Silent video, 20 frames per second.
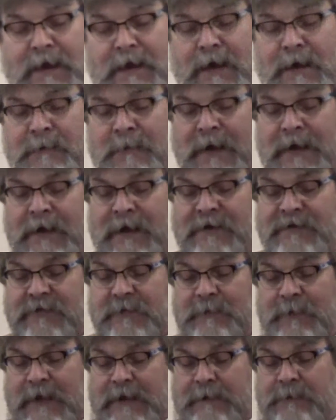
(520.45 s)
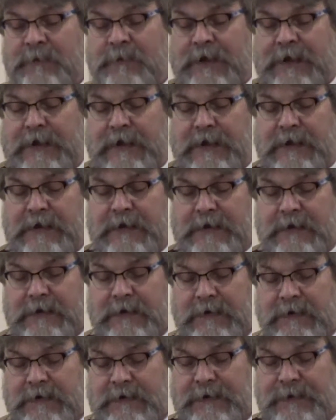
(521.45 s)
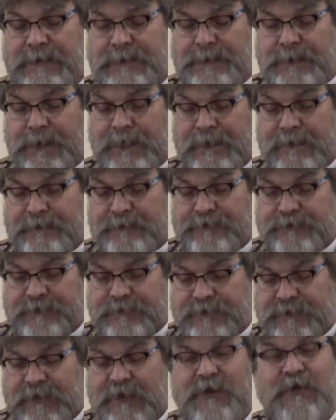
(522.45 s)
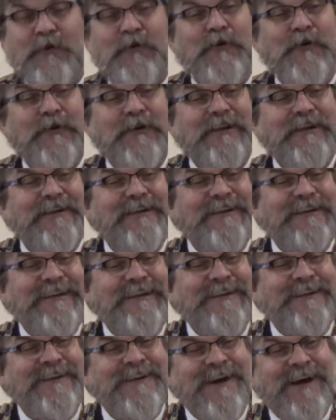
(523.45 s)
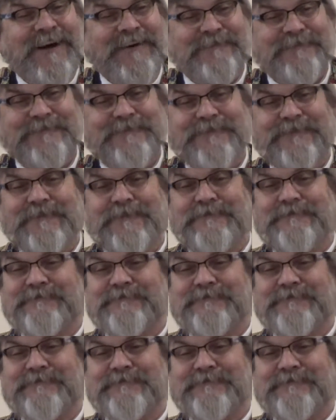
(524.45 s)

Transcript: among us might be good enough?